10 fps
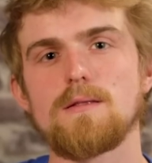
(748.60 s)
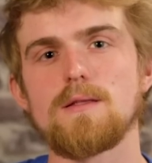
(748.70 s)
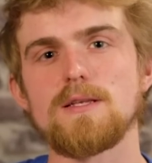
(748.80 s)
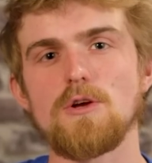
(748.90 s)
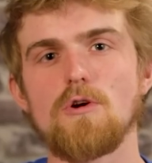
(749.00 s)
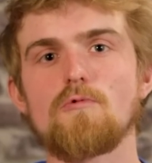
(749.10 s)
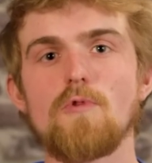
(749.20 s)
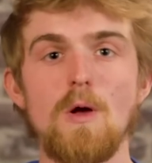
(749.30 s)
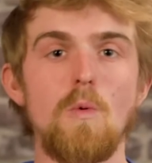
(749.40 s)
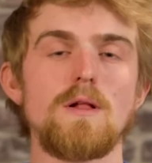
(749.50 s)
Does your
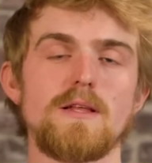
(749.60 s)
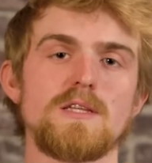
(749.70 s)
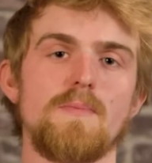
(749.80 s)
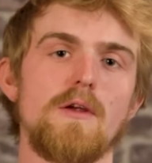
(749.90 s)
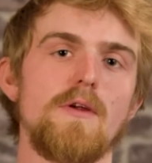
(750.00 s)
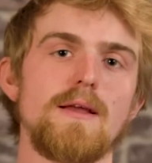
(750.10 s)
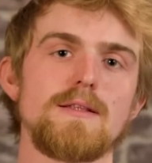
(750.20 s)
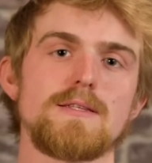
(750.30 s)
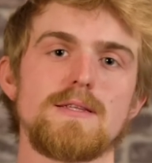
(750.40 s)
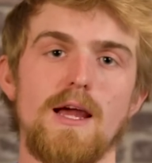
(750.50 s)
real world
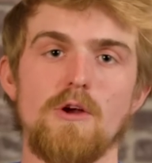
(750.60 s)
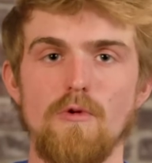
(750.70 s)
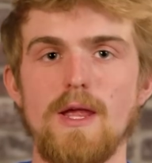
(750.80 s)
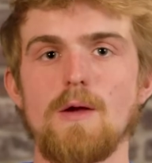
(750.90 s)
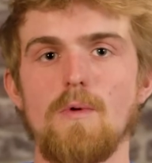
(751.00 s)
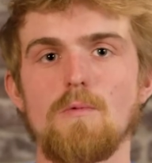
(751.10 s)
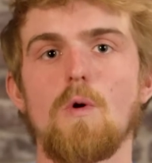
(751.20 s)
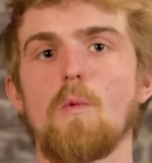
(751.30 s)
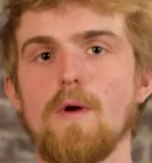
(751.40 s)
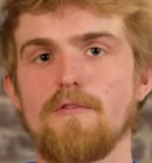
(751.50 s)
experience agree with
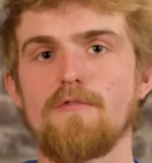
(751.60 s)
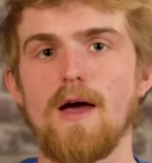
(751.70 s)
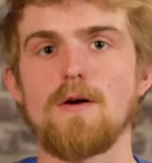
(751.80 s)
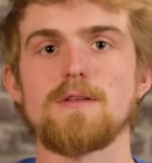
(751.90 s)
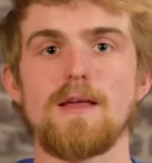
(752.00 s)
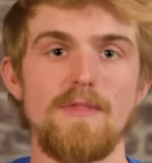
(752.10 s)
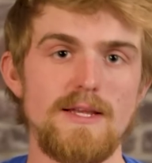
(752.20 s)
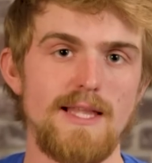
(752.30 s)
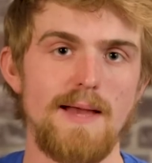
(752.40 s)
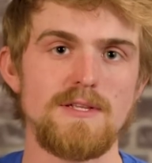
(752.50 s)
what we've found in
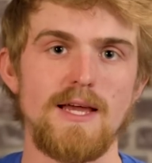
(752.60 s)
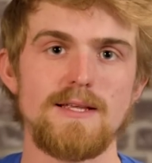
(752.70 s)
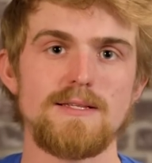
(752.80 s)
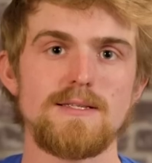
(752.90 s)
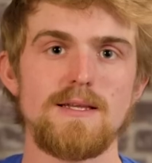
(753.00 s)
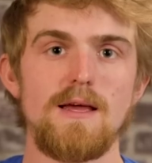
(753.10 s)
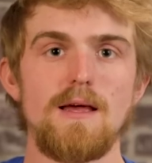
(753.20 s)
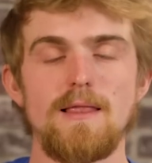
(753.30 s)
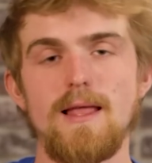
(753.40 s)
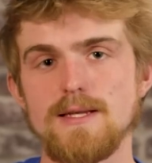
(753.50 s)
these lab tests?
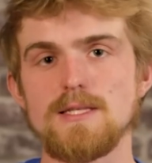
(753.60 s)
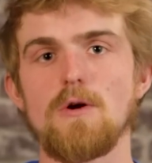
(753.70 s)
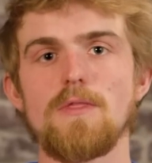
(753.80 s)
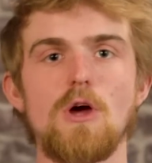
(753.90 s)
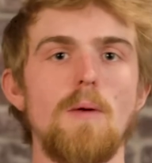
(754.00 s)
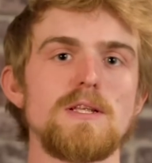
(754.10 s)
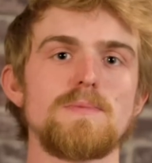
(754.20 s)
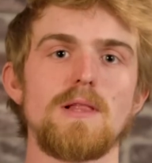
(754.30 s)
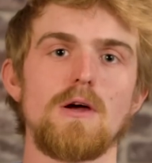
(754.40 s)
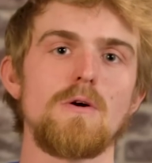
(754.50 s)
Let us know in the comments
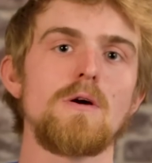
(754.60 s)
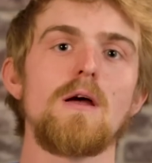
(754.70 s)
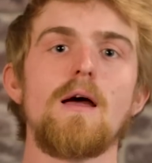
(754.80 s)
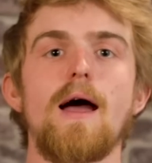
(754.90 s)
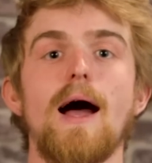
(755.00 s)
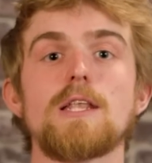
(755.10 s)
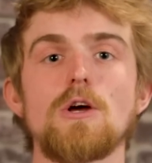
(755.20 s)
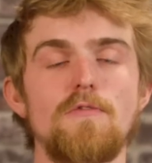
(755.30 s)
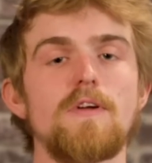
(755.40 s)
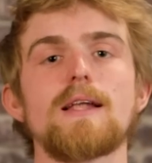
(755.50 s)
below, and
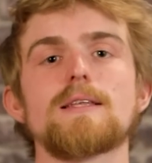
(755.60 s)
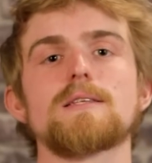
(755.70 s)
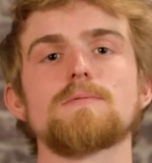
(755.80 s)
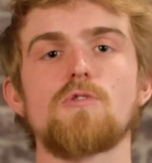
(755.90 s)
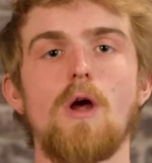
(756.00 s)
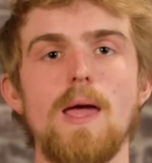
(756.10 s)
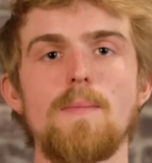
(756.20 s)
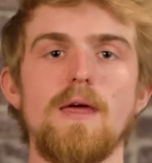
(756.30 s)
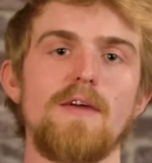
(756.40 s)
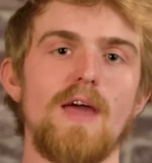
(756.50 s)
don't forget to
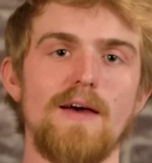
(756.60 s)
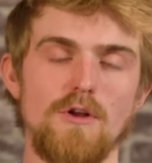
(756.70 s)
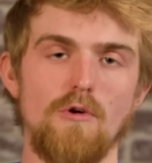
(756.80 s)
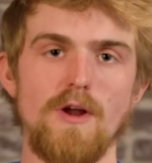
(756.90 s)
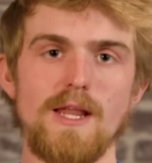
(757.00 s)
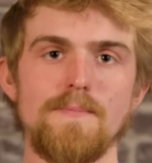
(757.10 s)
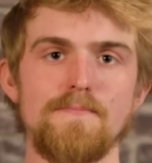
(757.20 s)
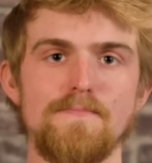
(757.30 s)
subscribe if you haven't already.